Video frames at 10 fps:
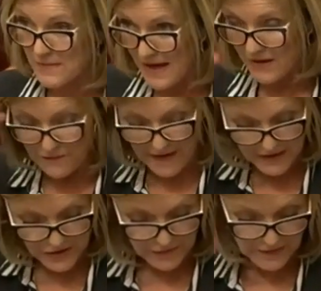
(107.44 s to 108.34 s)
as the
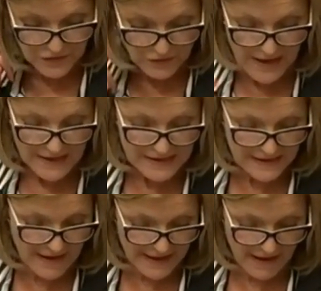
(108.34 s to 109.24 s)
manufacture of
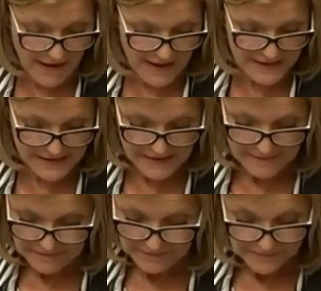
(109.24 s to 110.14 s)
drugs like ice.